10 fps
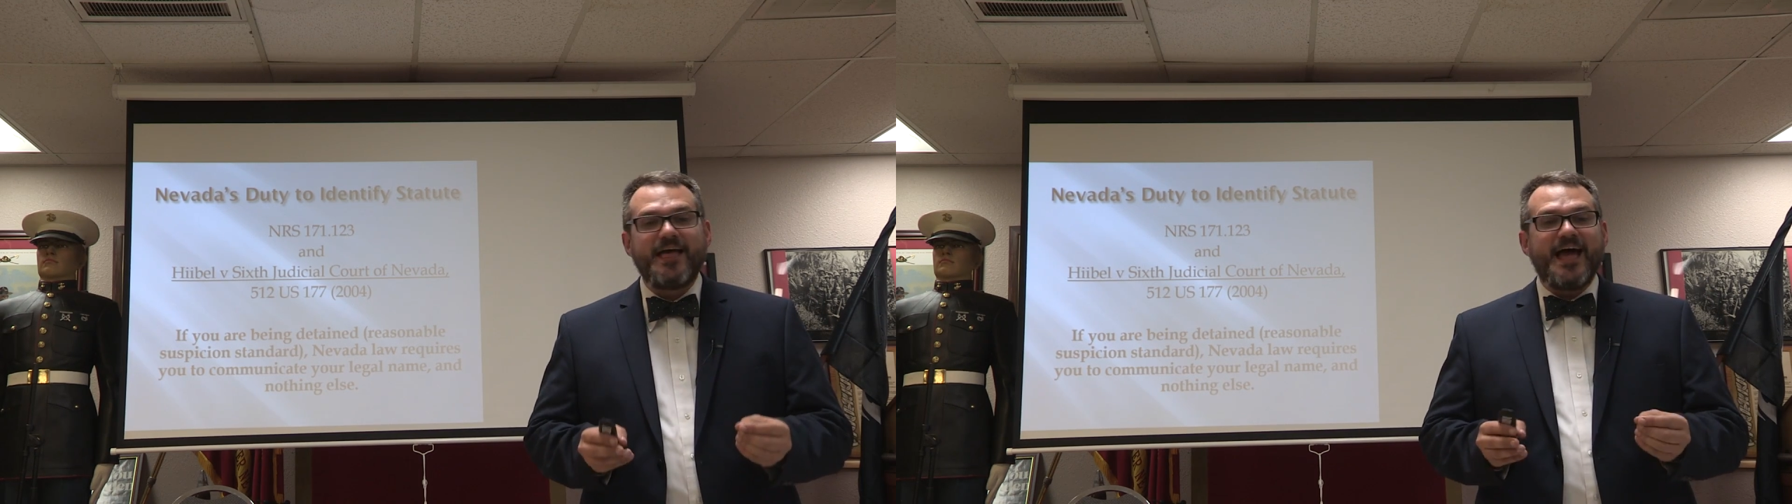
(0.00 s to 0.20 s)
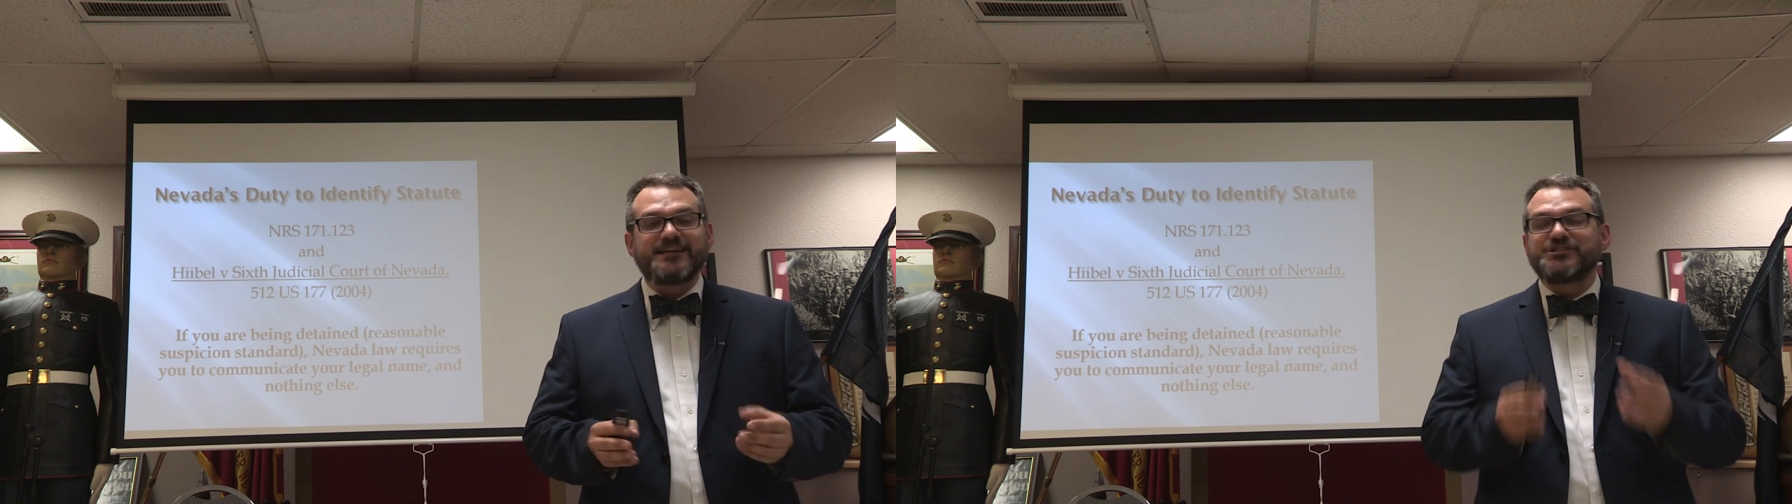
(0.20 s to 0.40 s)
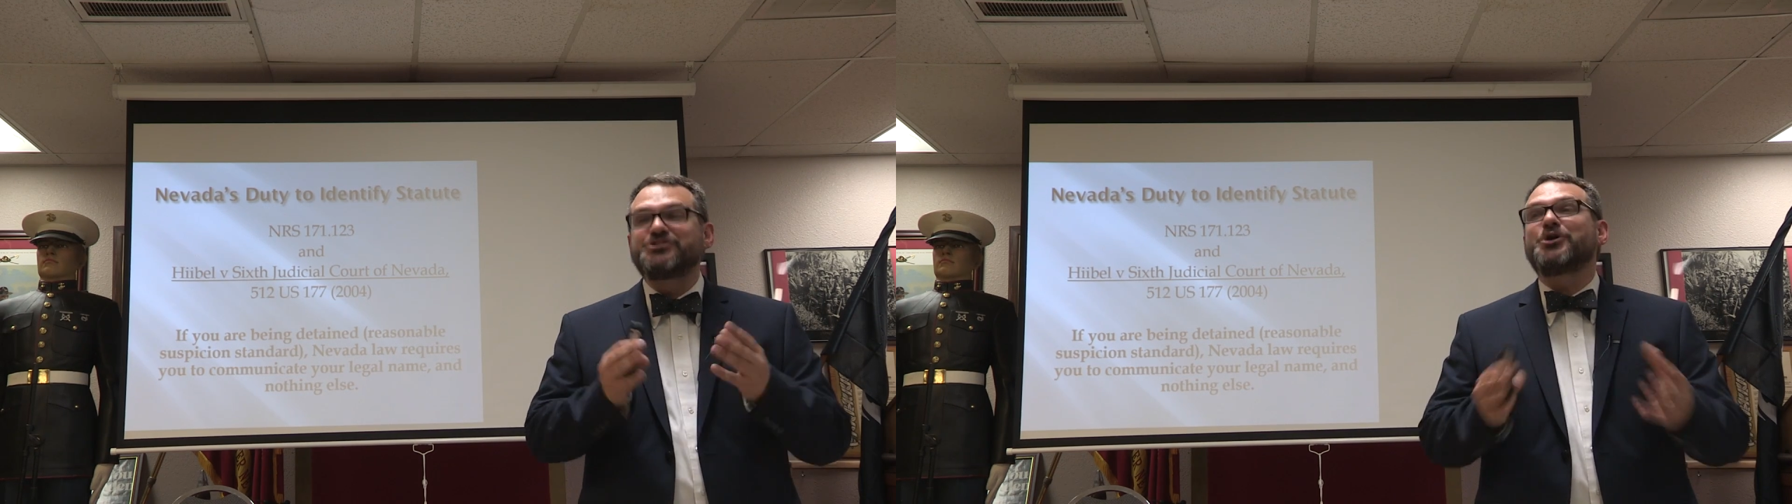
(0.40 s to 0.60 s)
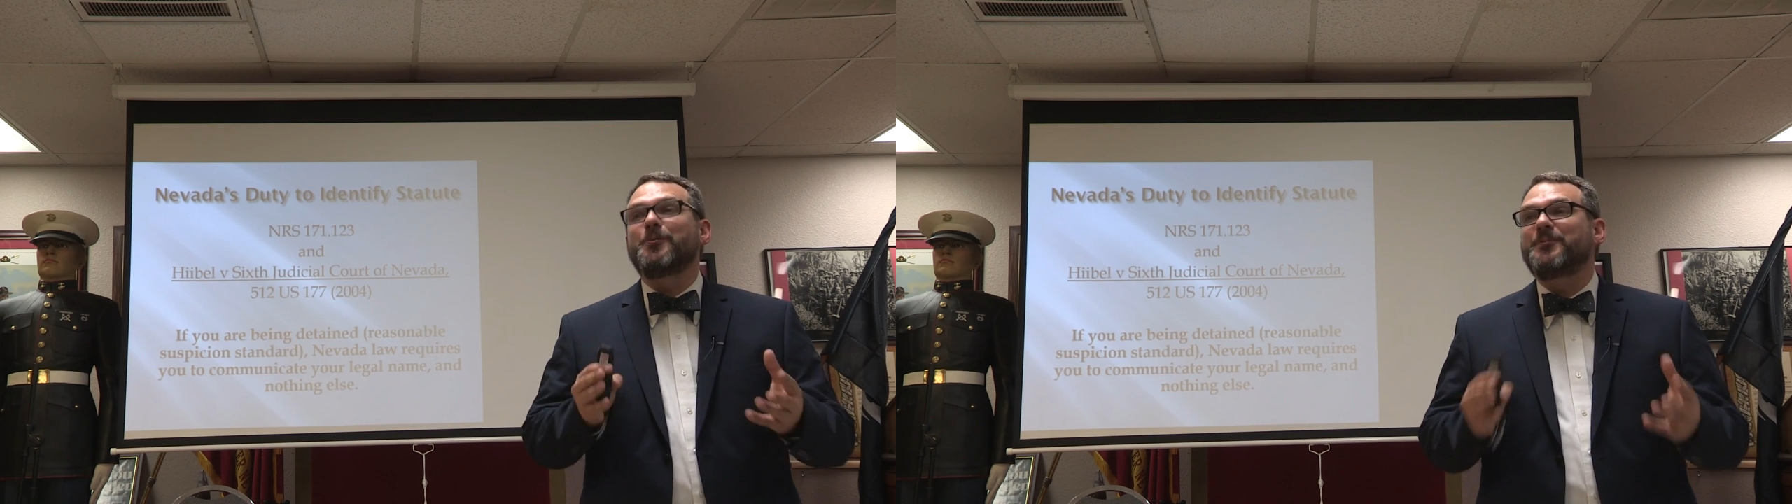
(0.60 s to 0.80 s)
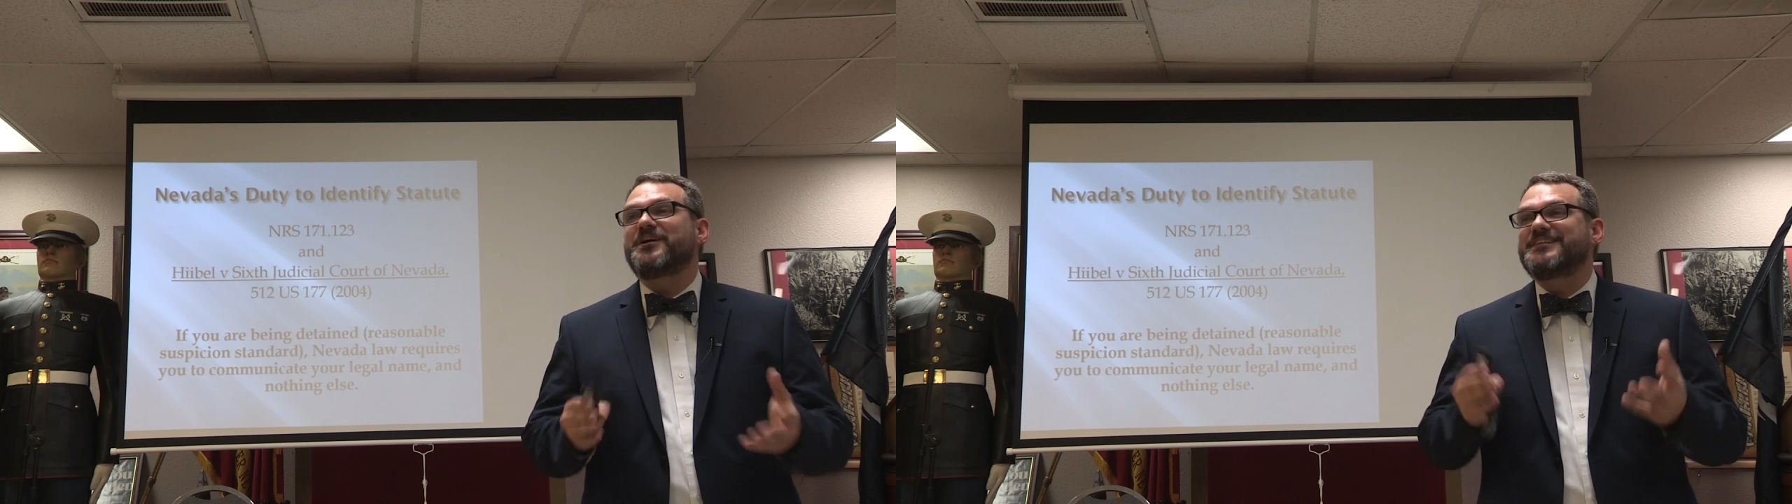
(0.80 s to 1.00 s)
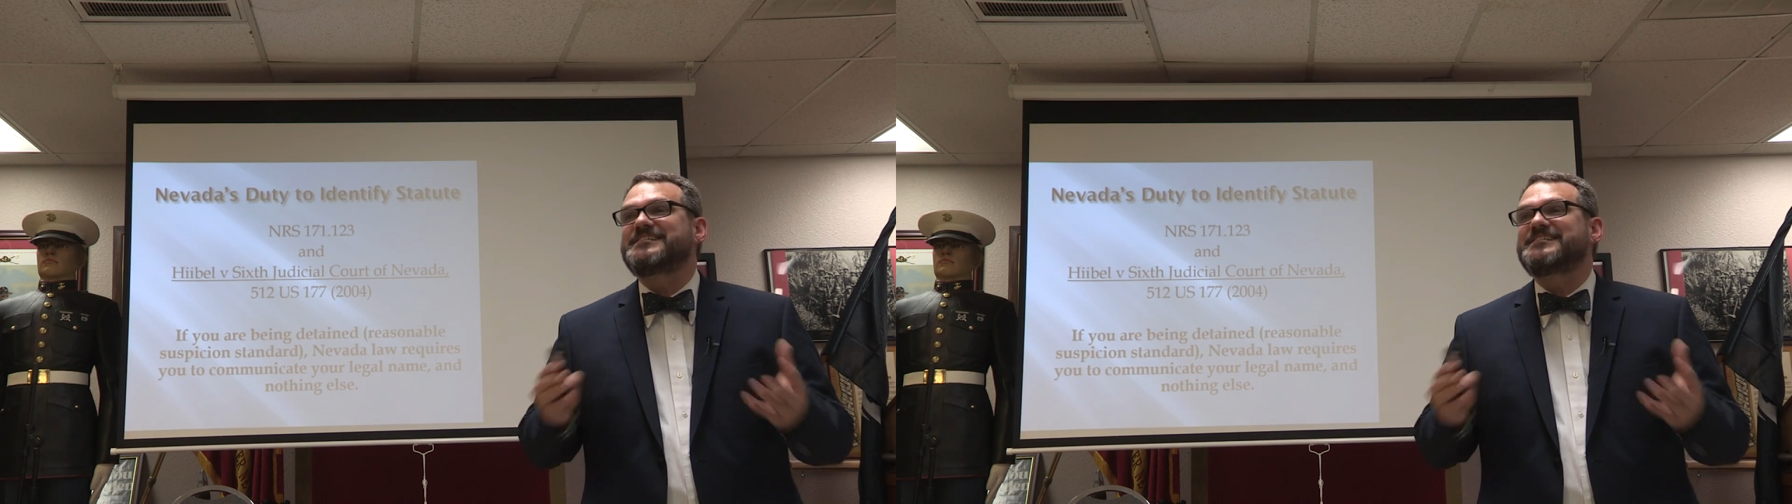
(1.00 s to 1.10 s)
has interpreted the